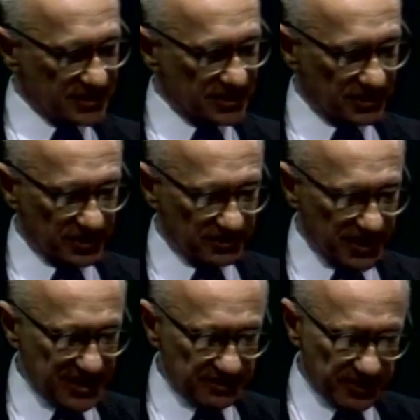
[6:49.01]
So the
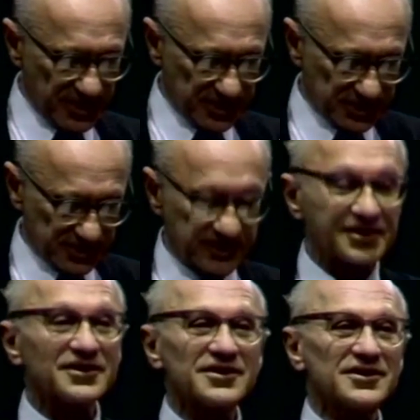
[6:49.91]
Great Depression
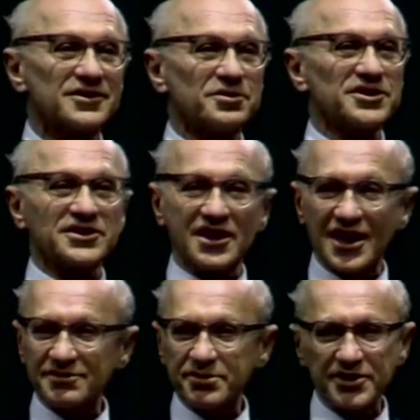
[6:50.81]
was
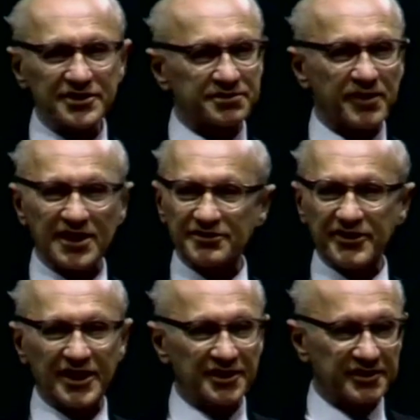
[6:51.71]
not produced by a
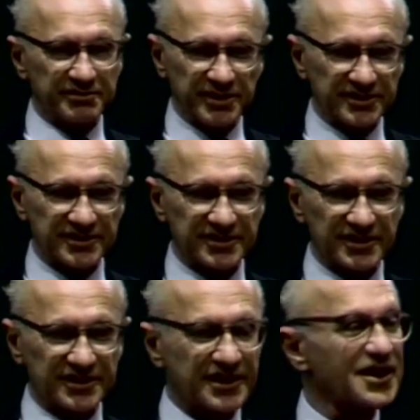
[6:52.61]
failure of business.
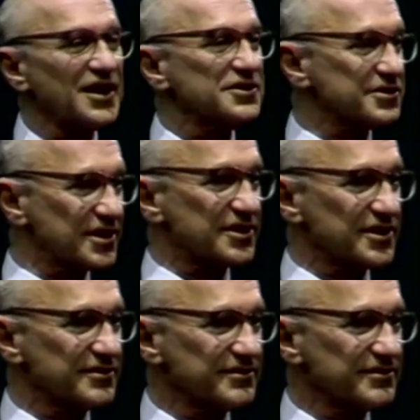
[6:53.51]
On the contrary,